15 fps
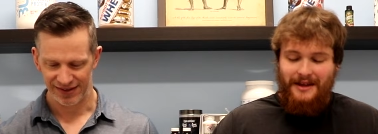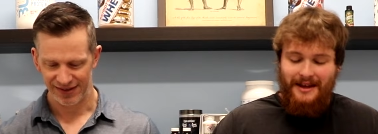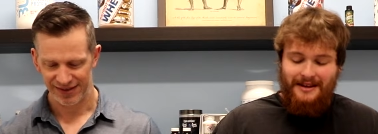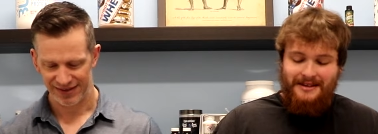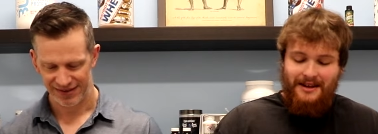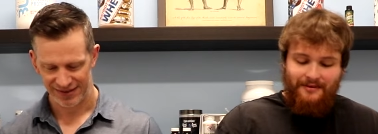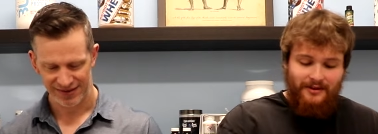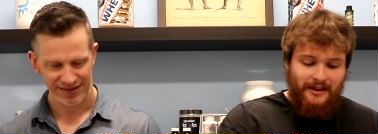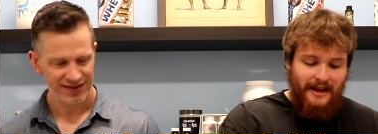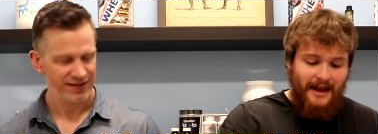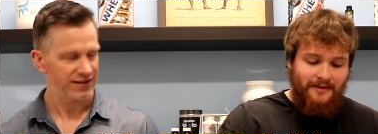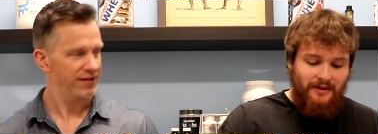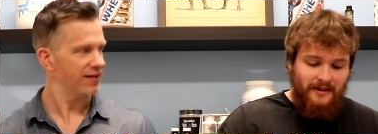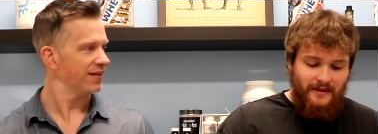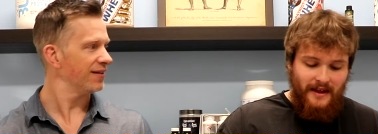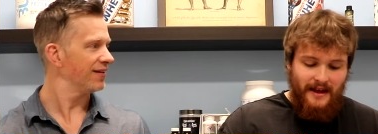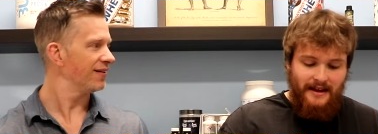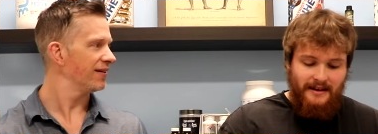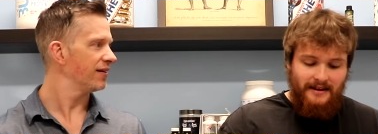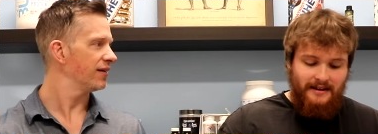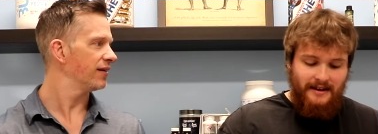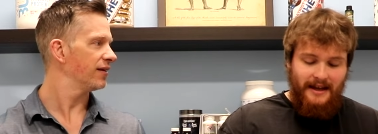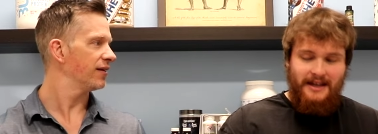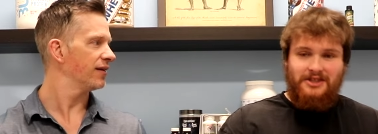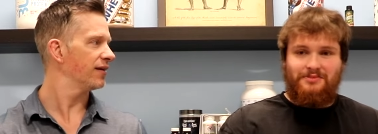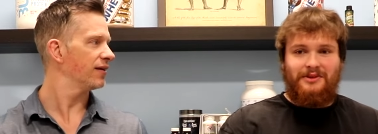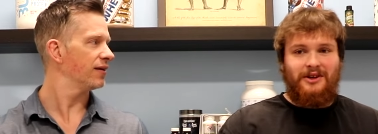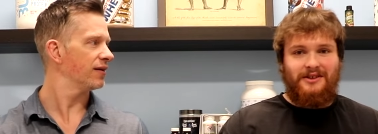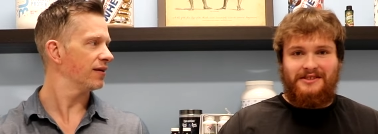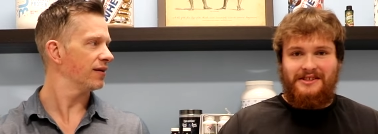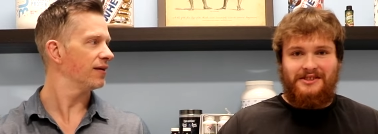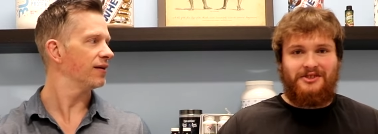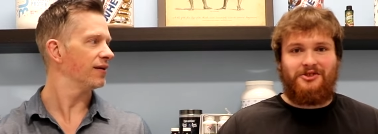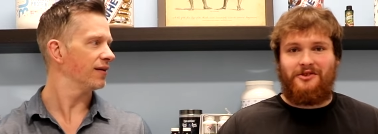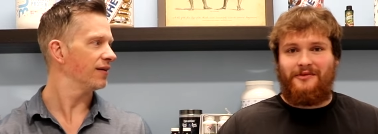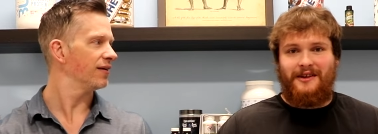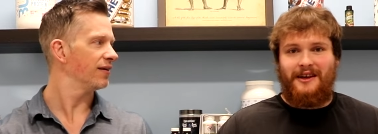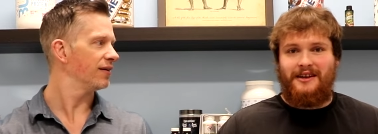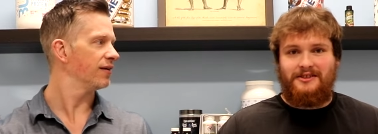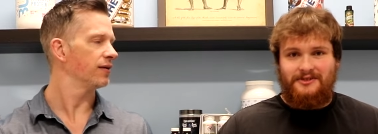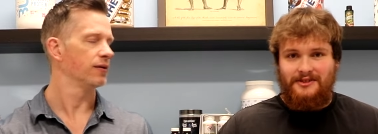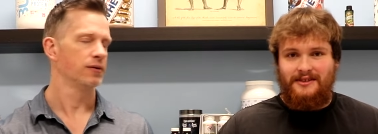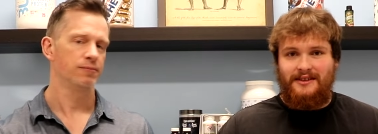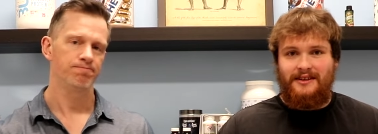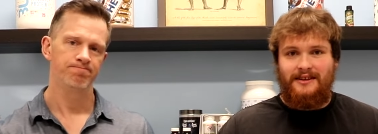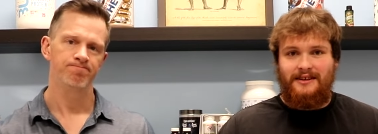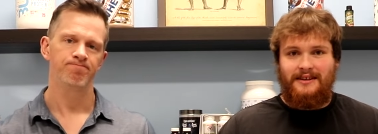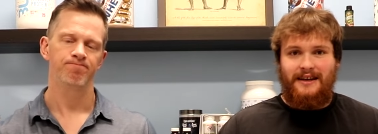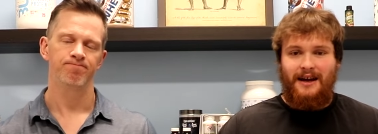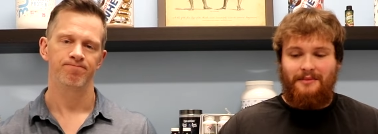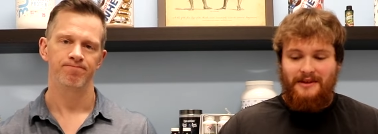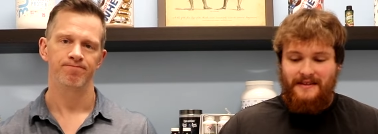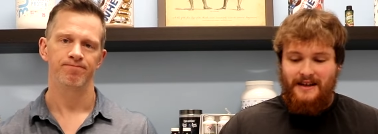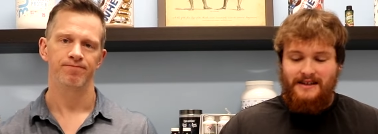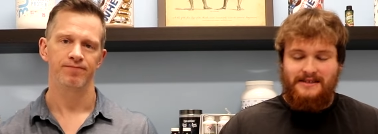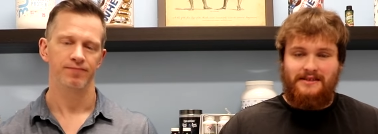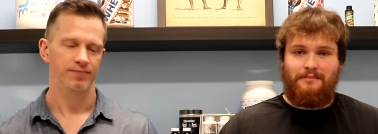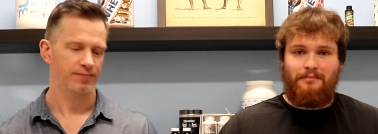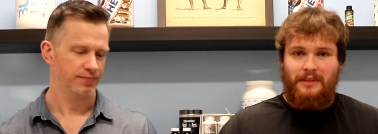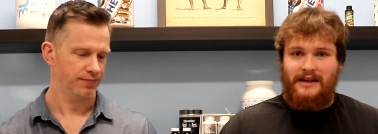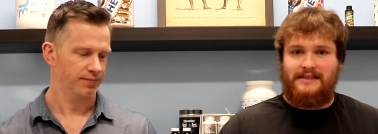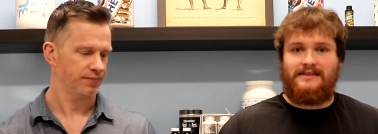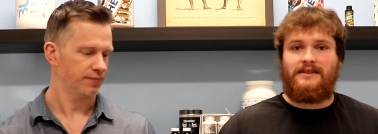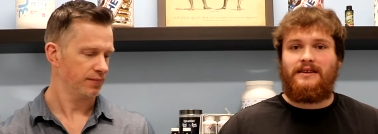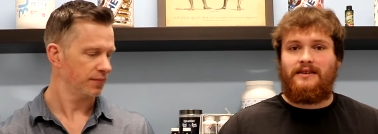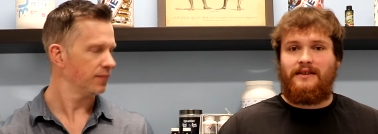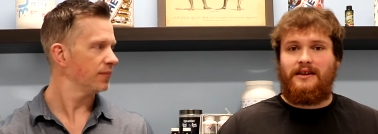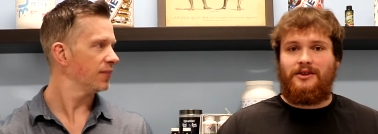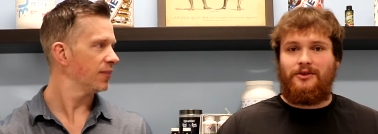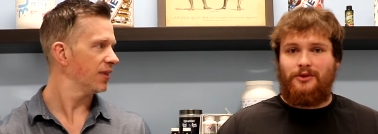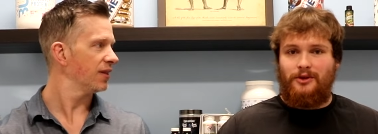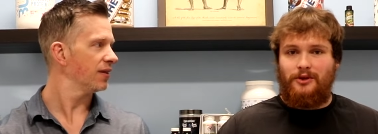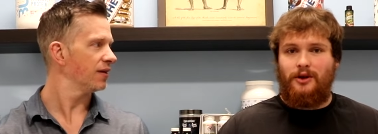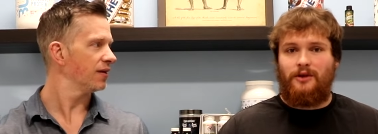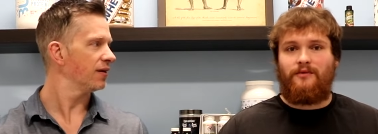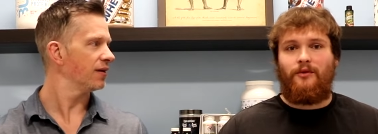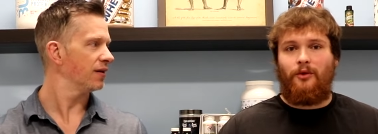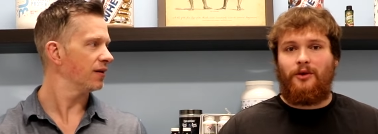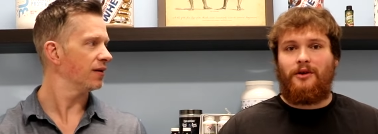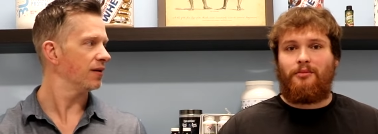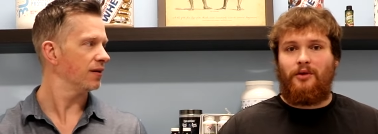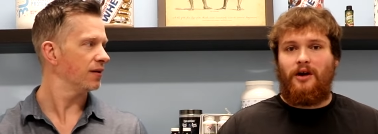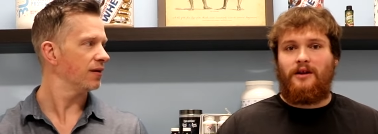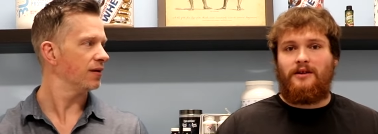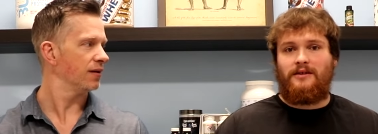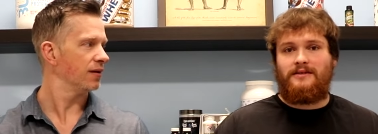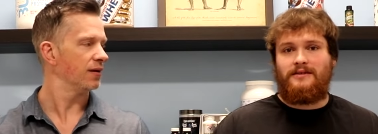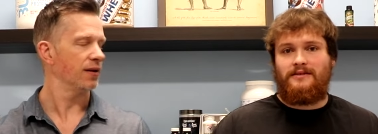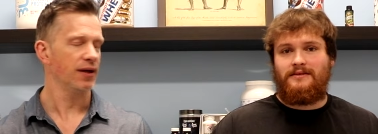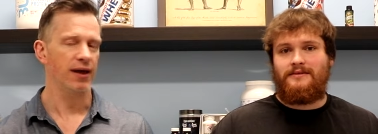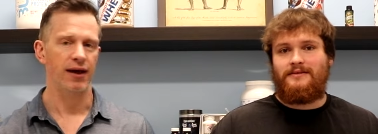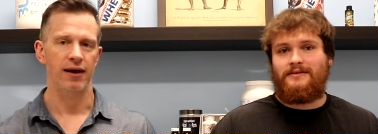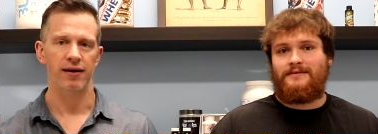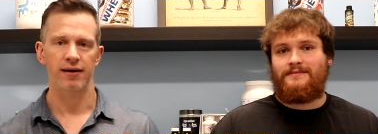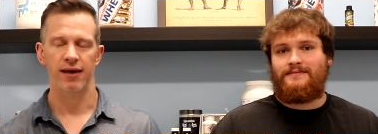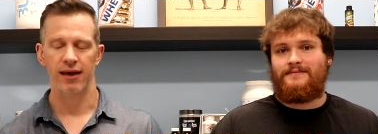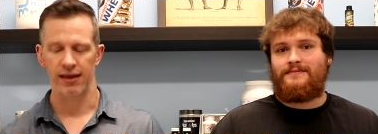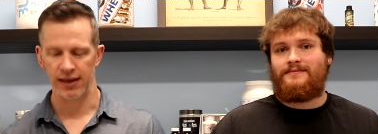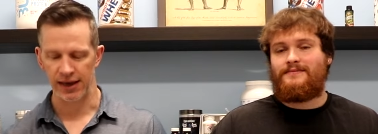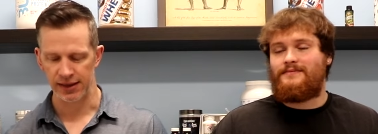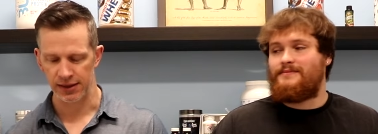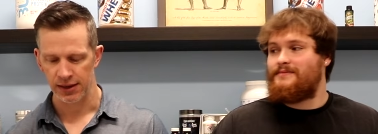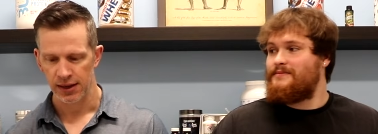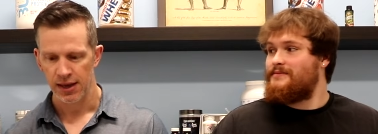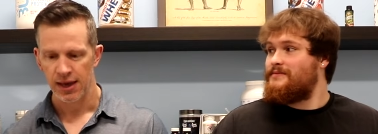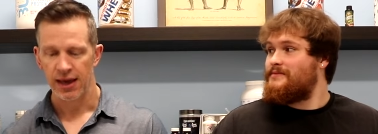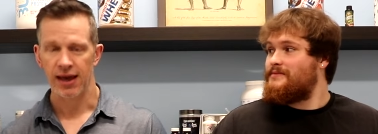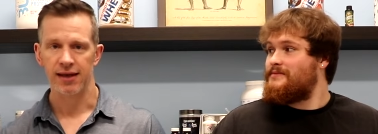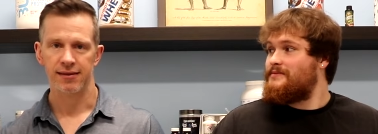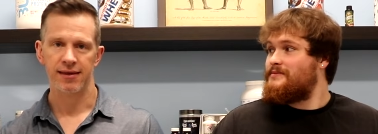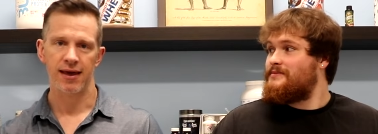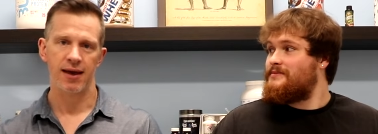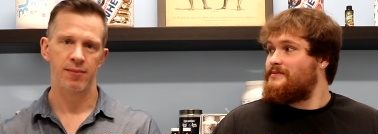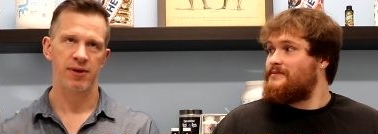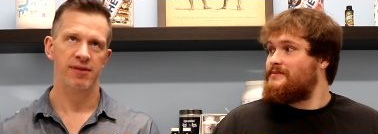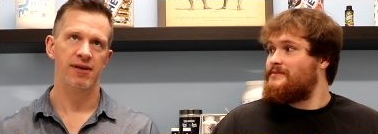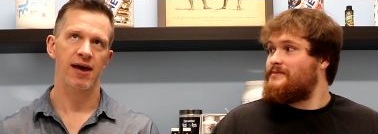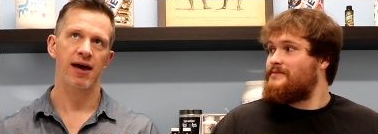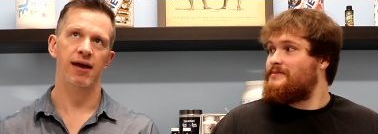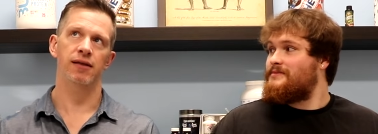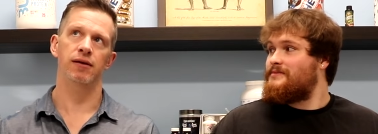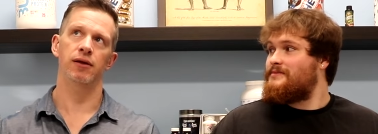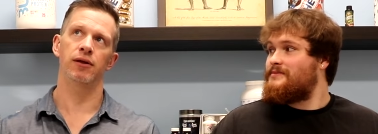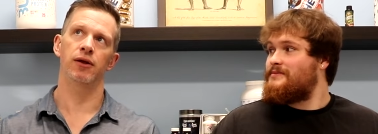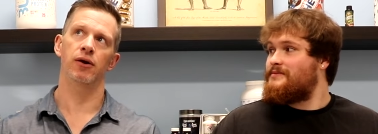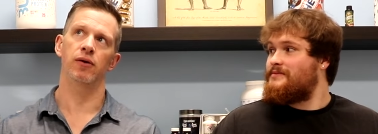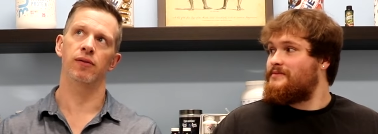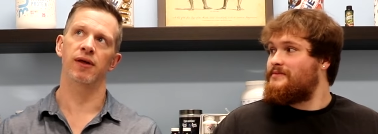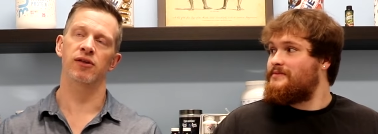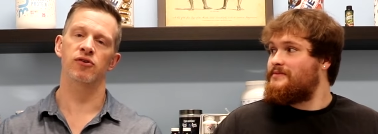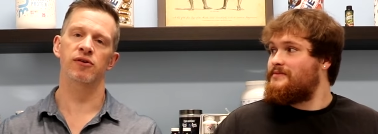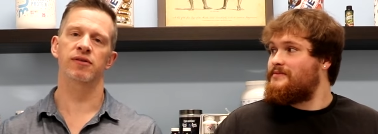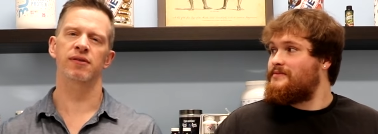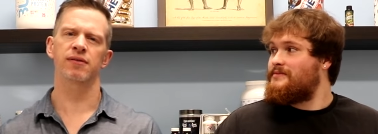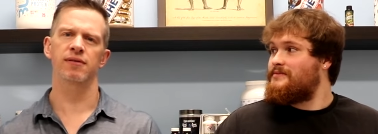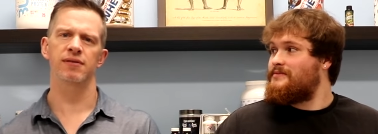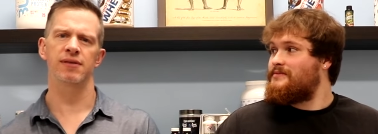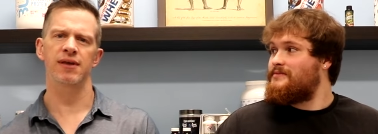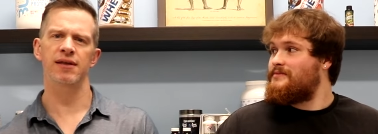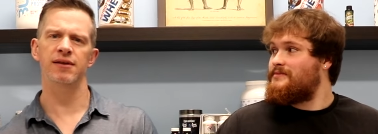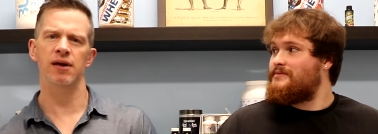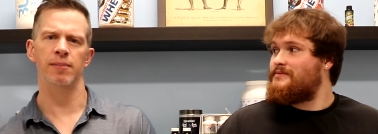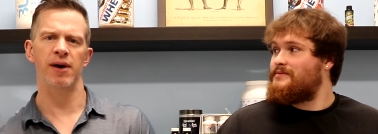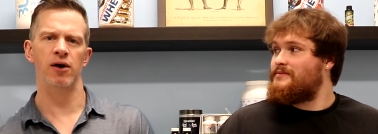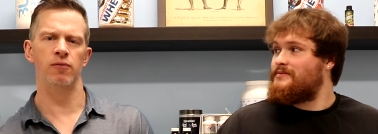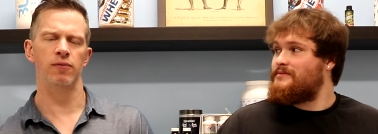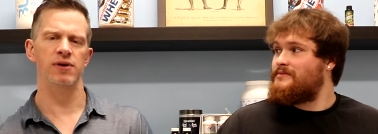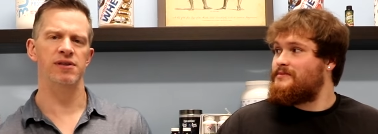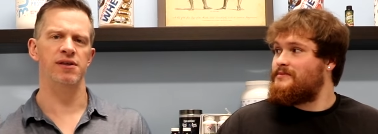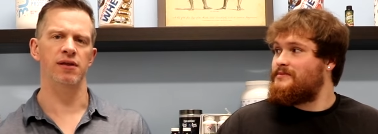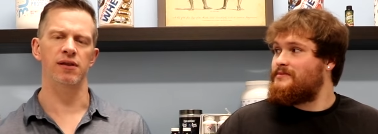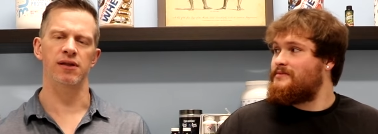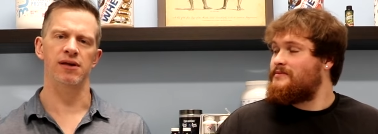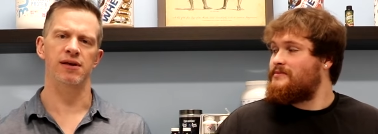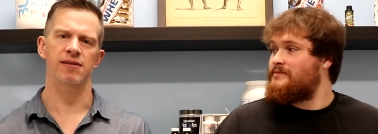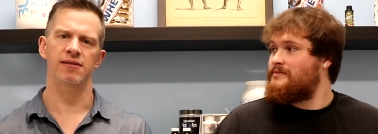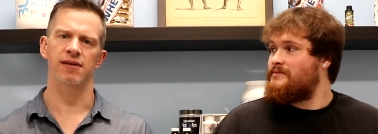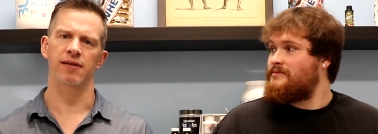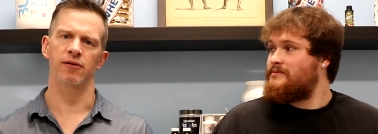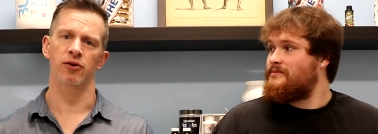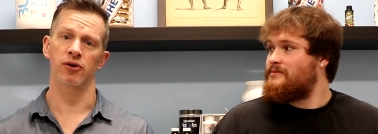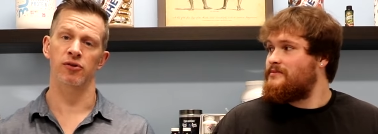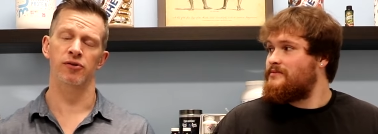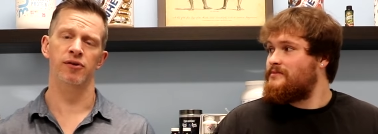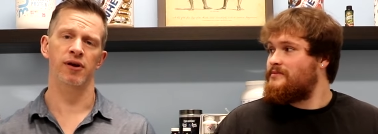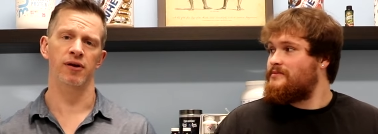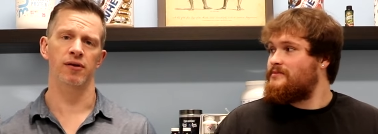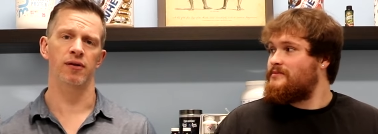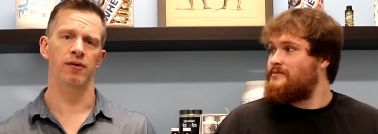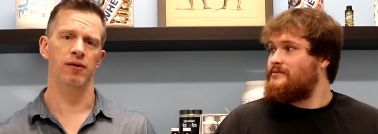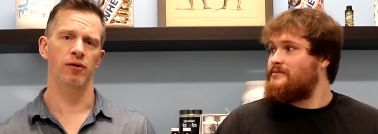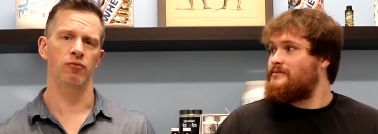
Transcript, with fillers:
Speaker 1: yeah, definitely having that HPLC certification. I mean, that is the best thing that you could look for in a product.
Speaker 2: Yeah, and and, and to Amazon, you know, they just did come out recently and said they're going to start